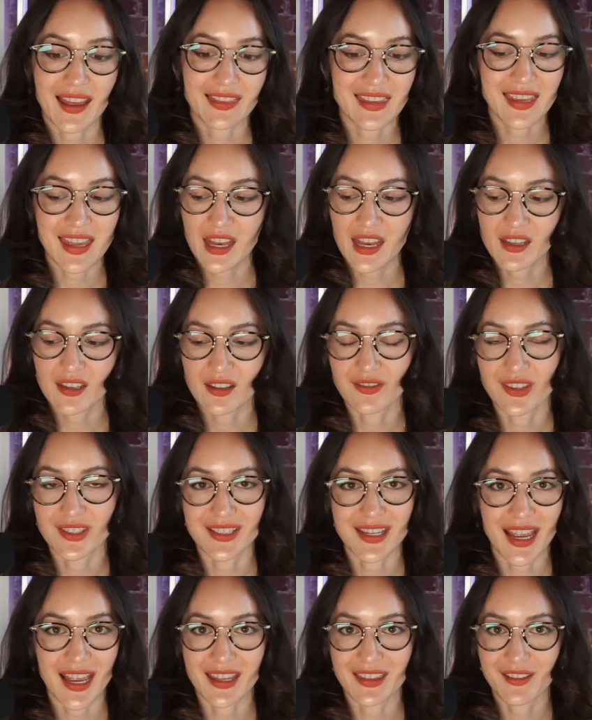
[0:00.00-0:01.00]
at the end of the
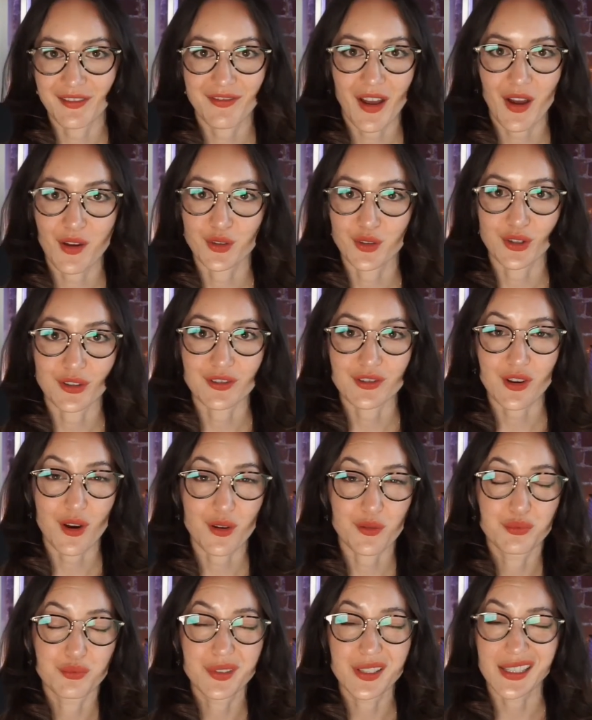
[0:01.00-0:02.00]
day, the founders are
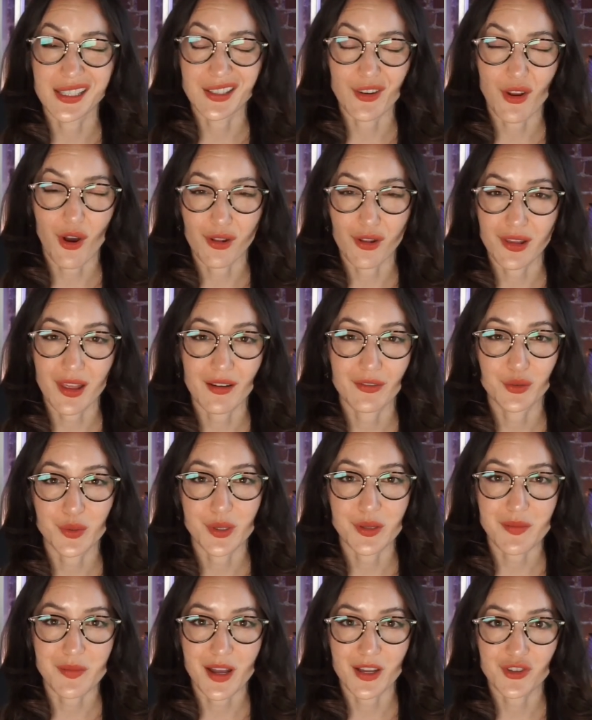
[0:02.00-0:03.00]
really not left
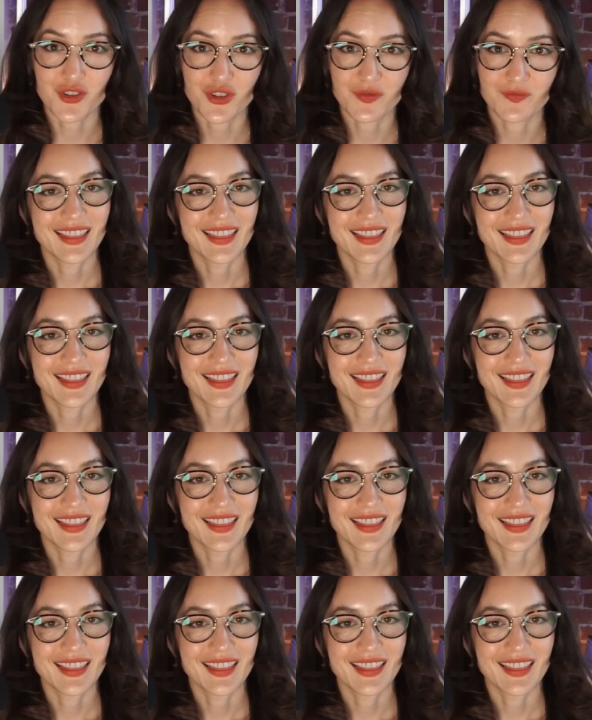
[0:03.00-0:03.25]
with much.